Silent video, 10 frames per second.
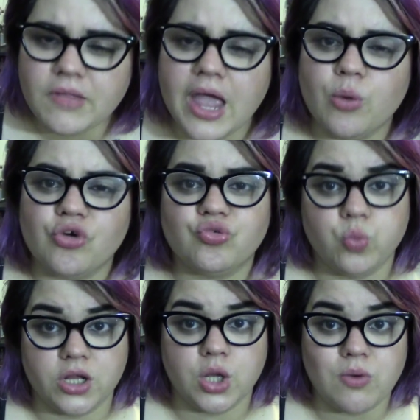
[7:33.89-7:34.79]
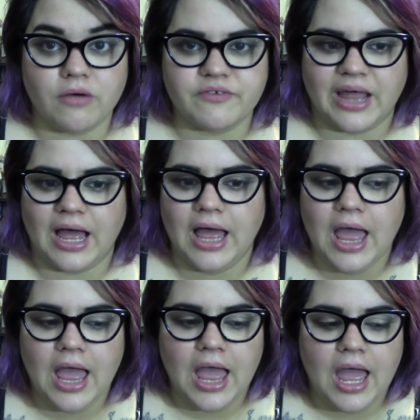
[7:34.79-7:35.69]
It works really well for that.
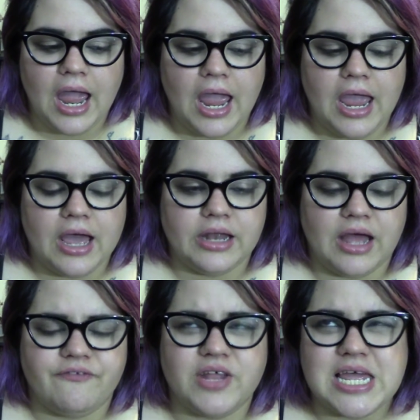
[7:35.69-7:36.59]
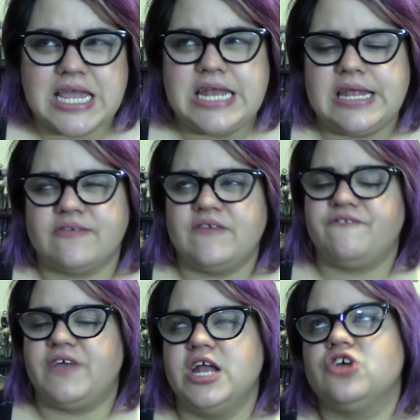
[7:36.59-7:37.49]
And I feel like it
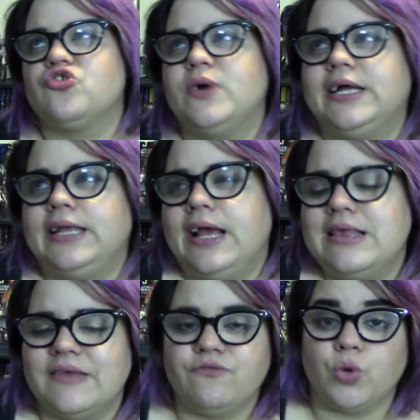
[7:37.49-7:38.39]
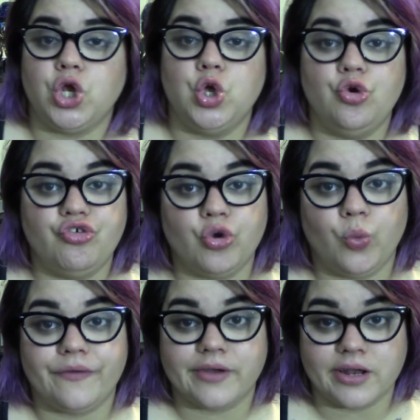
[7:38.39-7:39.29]
doesn't fade as quickly as if when you use it
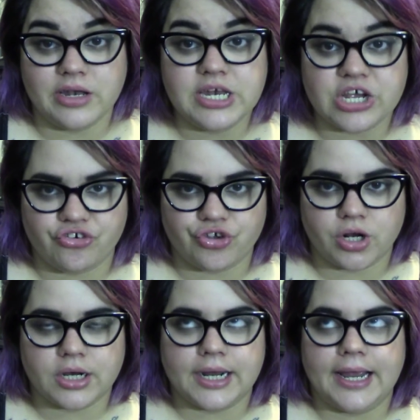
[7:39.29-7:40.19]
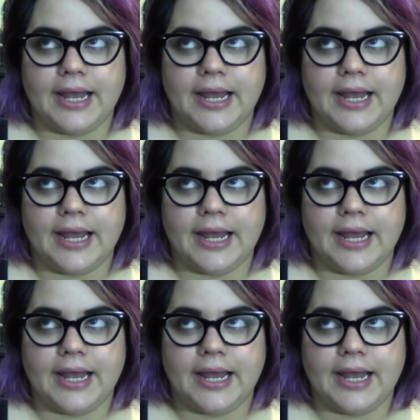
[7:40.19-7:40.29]
with conditioner.